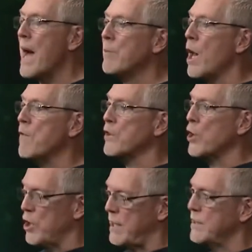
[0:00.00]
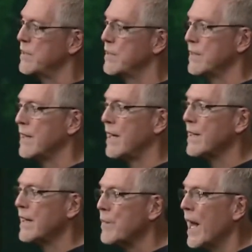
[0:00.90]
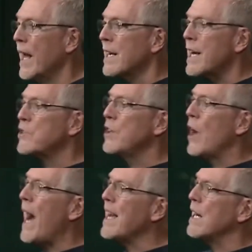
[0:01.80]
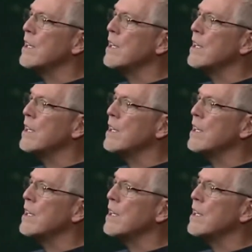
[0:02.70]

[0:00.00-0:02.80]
in Babylon for good. Guys, you know, I,